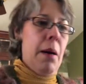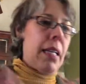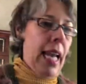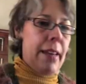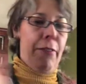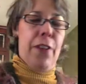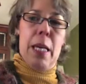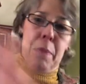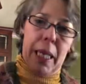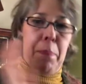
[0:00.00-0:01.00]
like
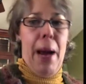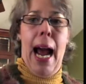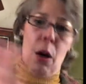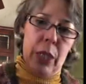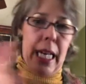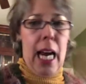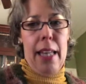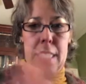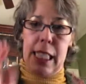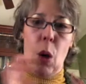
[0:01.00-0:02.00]
feebly pounding
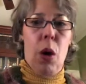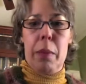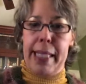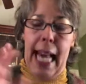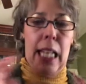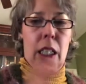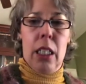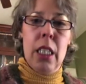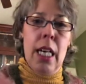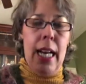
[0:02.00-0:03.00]
on the storm cellar